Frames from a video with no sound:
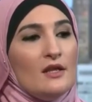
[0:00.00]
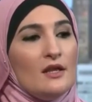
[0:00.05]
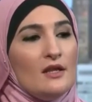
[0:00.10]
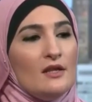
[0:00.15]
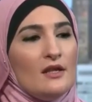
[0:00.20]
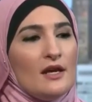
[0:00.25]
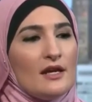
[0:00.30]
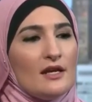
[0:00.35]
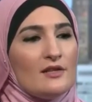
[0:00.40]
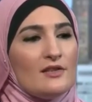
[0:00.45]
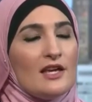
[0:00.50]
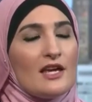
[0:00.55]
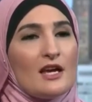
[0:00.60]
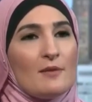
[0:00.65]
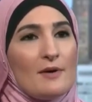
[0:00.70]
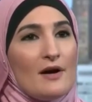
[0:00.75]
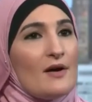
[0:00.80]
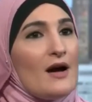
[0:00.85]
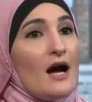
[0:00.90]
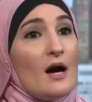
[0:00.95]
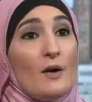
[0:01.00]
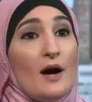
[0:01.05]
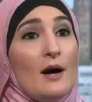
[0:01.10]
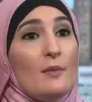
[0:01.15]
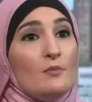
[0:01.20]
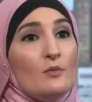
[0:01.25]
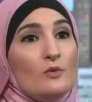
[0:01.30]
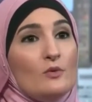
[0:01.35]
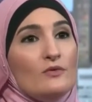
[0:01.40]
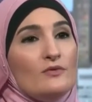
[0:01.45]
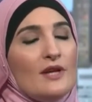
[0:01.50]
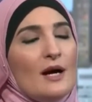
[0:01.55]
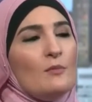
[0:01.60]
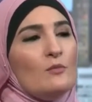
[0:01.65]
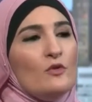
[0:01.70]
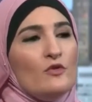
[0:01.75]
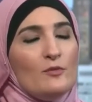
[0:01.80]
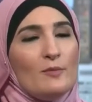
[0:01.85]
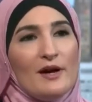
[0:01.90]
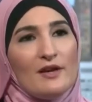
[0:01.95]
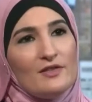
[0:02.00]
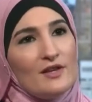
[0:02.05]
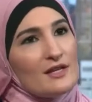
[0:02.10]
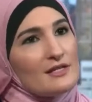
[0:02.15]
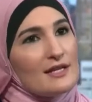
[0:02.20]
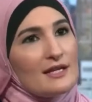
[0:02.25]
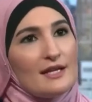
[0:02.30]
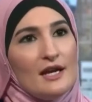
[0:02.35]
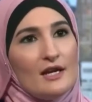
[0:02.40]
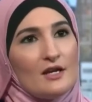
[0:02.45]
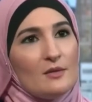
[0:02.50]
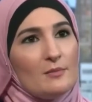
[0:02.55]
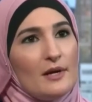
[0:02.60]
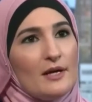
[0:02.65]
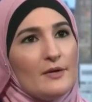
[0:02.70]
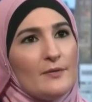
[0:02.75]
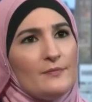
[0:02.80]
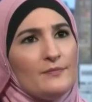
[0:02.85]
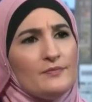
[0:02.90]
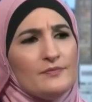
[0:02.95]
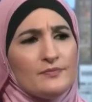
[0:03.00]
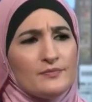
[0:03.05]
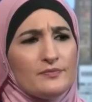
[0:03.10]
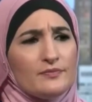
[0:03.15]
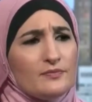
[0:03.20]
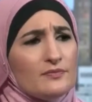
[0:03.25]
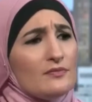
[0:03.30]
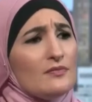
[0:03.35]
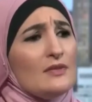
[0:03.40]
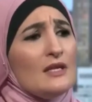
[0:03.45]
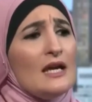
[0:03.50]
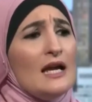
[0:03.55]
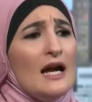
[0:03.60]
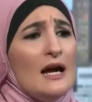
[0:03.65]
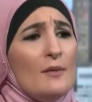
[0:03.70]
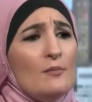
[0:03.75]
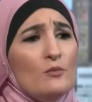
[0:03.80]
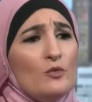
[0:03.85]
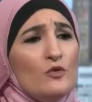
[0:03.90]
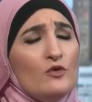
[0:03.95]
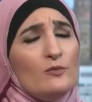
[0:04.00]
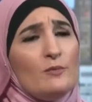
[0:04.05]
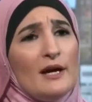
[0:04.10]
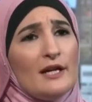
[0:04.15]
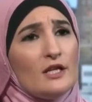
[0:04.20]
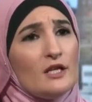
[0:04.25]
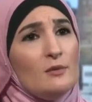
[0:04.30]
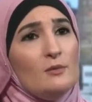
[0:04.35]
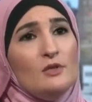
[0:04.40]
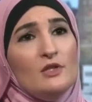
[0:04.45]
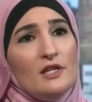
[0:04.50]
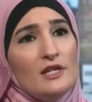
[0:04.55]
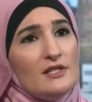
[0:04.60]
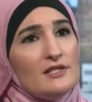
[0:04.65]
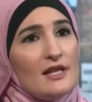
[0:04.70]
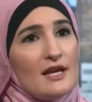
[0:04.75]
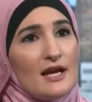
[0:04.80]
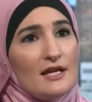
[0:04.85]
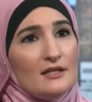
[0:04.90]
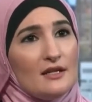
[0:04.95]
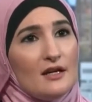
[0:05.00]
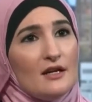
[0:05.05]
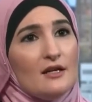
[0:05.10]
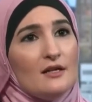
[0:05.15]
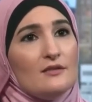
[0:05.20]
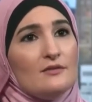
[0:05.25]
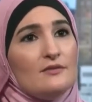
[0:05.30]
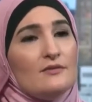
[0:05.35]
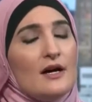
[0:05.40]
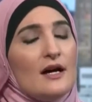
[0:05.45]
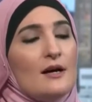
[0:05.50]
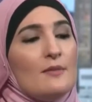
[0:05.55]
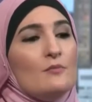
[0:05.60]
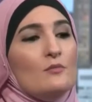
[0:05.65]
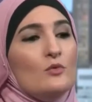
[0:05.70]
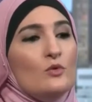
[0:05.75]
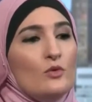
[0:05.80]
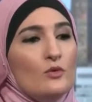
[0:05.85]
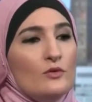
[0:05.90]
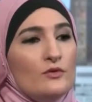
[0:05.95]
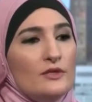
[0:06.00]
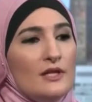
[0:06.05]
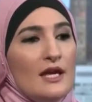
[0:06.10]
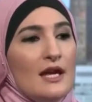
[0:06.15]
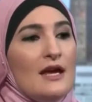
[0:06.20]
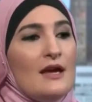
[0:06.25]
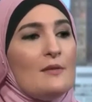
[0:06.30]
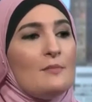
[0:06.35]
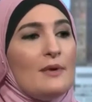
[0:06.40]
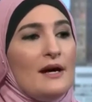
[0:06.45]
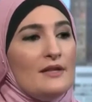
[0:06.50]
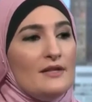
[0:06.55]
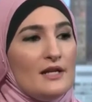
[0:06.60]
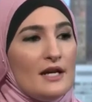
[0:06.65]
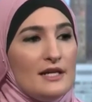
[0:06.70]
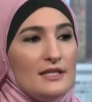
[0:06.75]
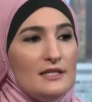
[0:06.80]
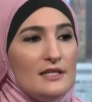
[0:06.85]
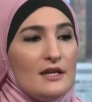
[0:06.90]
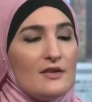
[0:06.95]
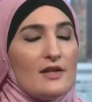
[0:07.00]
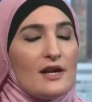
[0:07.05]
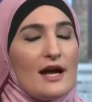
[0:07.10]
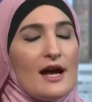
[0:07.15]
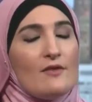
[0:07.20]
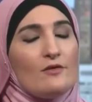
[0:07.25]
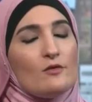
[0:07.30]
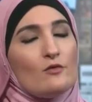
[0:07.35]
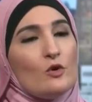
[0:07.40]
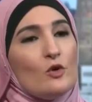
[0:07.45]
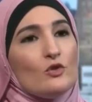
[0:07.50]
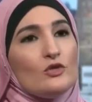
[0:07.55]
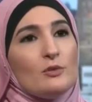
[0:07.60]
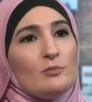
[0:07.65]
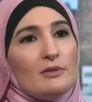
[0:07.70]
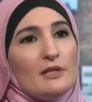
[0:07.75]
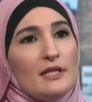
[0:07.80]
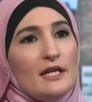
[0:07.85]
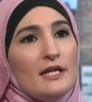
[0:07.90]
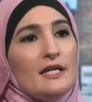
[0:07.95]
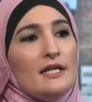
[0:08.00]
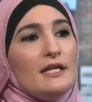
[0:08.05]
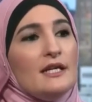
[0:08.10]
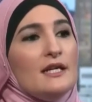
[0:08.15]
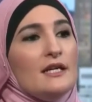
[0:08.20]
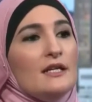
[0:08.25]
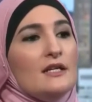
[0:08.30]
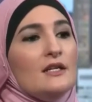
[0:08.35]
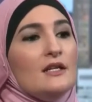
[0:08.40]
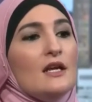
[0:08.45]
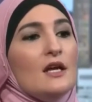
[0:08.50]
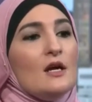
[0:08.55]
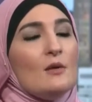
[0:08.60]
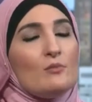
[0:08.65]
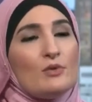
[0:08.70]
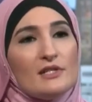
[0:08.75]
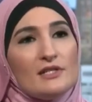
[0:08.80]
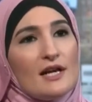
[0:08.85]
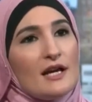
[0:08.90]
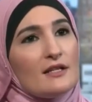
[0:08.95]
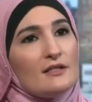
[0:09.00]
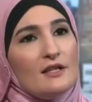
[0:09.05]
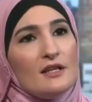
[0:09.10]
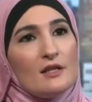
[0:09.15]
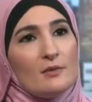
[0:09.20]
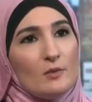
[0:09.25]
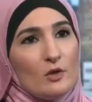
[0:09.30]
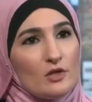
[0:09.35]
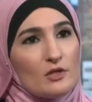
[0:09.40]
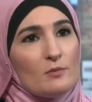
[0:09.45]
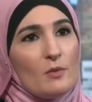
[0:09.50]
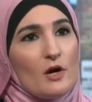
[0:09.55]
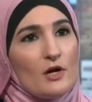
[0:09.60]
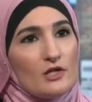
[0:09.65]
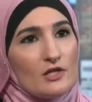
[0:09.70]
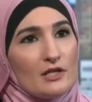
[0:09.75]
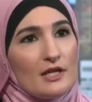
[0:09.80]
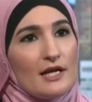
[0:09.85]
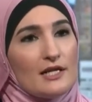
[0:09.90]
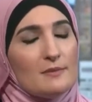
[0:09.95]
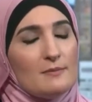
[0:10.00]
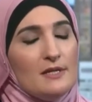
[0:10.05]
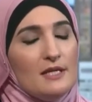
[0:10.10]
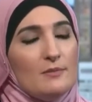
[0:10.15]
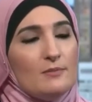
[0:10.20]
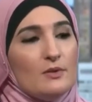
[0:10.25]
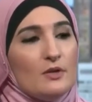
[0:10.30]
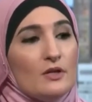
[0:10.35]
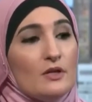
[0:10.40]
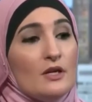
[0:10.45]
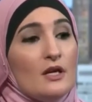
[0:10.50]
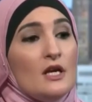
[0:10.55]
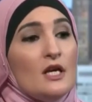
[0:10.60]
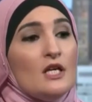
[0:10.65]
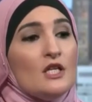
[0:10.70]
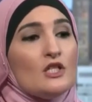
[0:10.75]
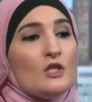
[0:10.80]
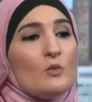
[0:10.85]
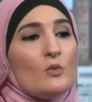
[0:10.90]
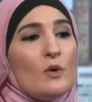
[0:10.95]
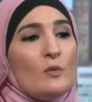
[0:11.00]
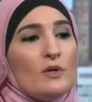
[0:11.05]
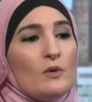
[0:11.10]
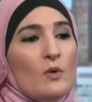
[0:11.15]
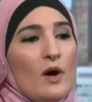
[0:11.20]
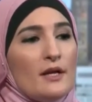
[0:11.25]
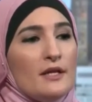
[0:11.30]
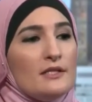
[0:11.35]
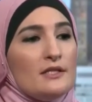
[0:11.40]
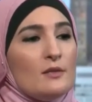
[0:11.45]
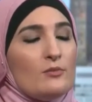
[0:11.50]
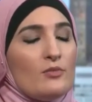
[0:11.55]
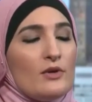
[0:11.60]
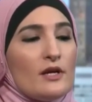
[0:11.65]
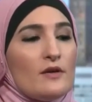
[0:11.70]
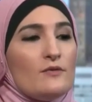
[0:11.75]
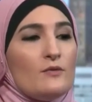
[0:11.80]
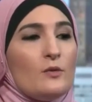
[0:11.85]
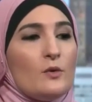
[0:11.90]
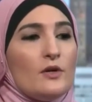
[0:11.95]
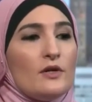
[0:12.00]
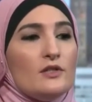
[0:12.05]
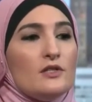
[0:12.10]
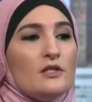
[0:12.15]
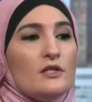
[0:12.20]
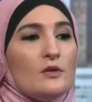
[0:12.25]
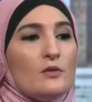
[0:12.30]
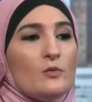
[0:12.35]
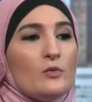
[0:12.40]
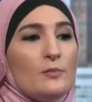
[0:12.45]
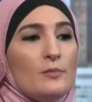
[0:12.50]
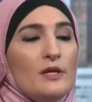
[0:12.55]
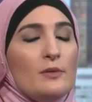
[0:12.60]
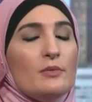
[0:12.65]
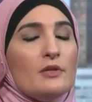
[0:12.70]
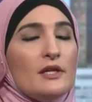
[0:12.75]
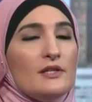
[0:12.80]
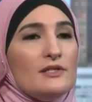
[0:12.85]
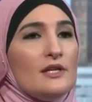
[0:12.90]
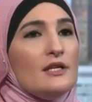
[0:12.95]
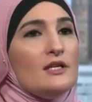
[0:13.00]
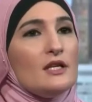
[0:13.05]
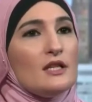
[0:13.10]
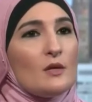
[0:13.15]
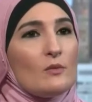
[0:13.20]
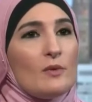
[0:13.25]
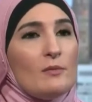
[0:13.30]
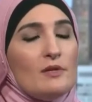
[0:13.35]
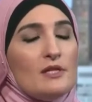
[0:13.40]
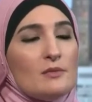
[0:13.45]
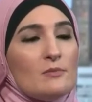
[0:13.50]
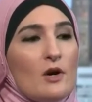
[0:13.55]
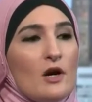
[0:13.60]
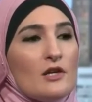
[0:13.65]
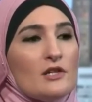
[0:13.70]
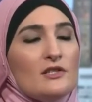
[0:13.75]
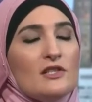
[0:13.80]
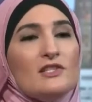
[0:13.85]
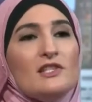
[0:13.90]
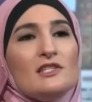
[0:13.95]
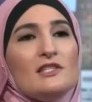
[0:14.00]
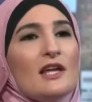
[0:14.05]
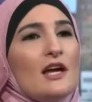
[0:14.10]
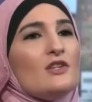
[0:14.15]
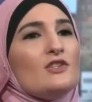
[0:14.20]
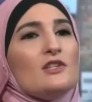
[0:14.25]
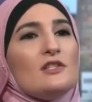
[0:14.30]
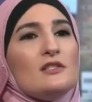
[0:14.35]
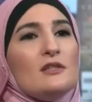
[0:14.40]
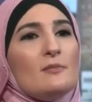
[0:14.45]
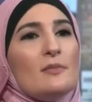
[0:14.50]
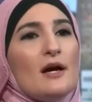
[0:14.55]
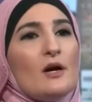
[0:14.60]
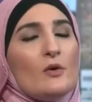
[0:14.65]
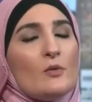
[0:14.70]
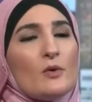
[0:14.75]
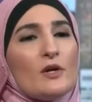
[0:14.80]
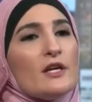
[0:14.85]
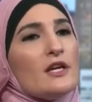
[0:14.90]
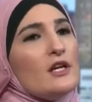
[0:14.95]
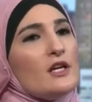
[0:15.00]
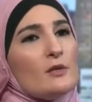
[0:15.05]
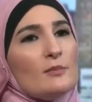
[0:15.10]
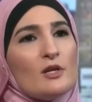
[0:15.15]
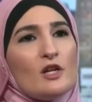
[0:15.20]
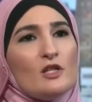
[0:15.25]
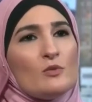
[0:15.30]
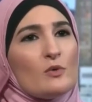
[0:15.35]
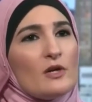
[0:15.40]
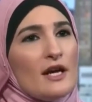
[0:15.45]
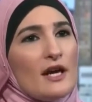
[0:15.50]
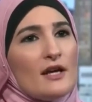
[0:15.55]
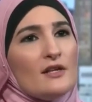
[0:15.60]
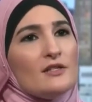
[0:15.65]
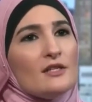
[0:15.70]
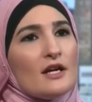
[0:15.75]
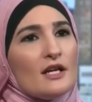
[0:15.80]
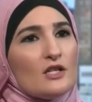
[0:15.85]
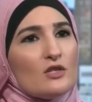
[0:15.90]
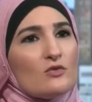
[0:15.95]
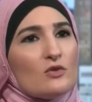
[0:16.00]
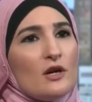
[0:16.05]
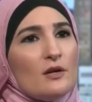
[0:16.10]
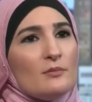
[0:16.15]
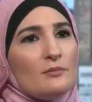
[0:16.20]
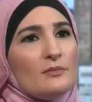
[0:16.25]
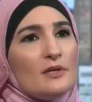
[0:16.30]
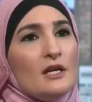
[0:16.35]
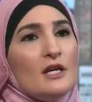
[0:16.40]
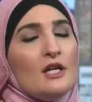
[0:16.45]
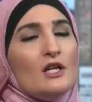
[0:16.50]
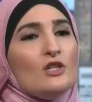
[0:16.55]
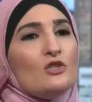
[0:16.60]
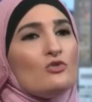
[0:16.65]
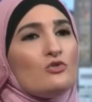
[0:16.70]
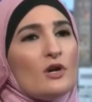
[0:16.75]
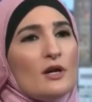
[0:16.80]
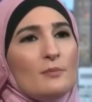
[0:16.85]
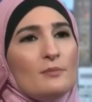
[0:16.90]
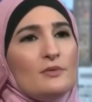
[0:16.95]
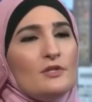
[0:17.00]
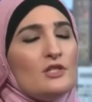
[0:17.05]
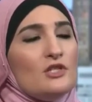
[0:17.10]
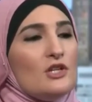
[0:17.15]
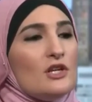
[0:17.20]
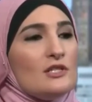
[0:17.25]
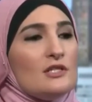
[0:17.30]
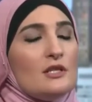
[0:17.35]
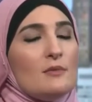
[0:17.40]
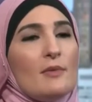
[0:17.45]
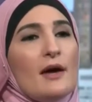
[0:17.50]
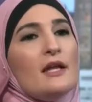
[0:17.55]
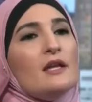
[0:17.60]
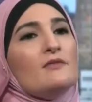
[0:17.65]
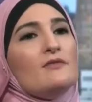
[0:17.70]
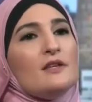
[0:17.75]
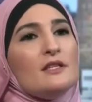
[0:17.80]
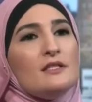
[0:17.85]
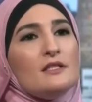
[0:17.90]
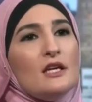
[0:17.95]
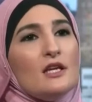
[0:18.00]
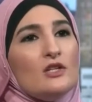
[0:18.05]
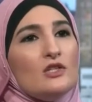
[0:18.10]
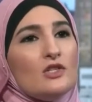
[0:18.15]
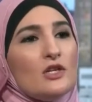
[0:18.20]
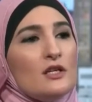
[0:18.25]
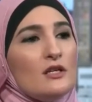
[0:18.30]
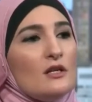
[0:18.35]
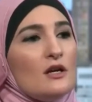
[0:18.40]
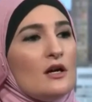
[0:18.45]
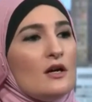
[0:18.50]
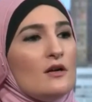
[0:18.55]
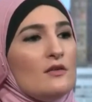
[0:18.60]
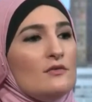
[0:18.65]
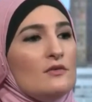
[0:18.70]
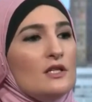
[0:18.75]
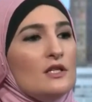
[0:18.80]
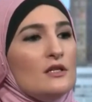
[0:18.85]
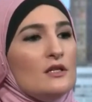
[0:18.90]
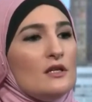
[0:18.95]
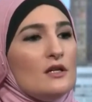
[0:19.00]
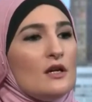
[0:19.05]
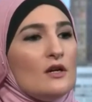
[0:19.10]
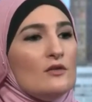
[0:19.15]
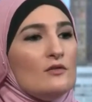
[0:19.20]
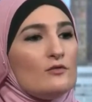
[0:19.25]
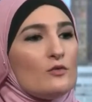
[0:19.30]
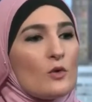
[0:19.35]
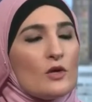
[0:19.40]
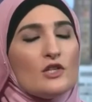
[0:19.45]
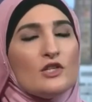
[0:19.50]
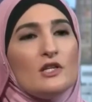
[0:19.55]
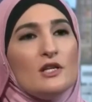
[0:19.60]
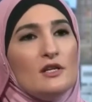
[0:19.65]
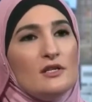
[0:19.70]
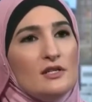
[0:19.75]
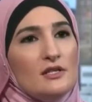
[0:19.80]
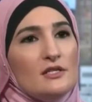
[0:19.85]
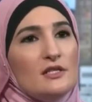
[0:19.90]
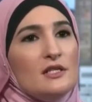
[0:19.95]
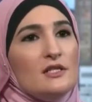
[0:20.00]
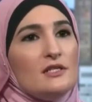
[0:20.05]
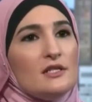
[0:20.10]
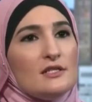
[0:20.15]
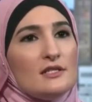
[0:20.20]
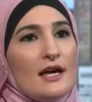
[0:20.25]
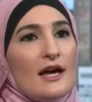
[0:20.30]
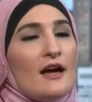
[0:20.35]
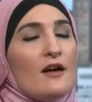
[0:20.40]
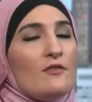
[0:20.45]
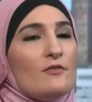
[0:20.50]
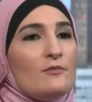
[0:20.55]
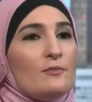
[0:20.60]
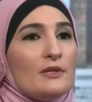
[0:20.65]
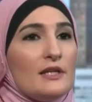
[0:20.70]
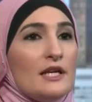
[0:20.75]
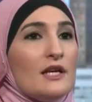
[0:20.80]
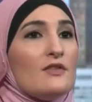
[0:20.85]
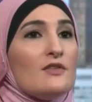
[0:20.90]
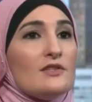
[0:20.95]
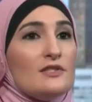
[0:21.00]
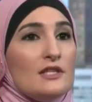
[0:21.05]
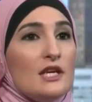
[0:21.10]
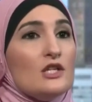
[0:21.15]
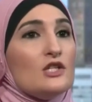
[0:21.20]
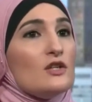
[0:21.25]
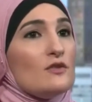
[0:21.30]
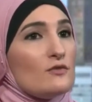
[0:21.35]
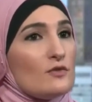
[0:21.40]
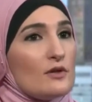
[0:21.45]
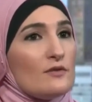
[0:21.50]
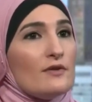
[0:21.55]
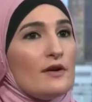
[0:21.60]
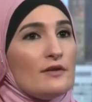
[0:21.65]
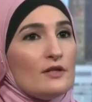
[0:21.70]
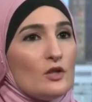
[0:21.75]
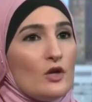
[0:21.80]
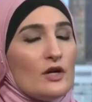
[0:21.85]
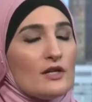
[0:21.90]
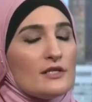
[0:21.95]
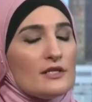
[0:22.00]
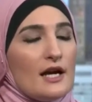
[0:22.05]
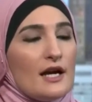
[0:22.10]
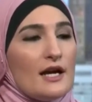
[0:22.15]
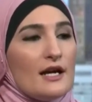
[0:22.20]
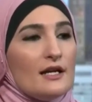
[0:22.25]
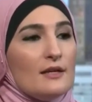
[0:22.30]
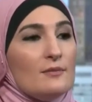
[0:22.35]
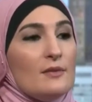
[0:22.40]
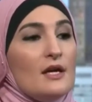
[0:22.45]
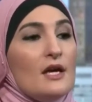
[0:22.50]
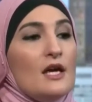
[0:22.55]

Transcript: I think about how I'm moved. I'm moved by things I care about. I'm moved by communities that I love. I'm moved by the idea that I have a role to play in protecting the most marginalized people. So what we wanted to bring forth to the people attending the Women's March, this is not just about we're here because we're anti-Trump. Trump is just the manifestation of the unfortunate diseases that have plagued this nation for a very long time.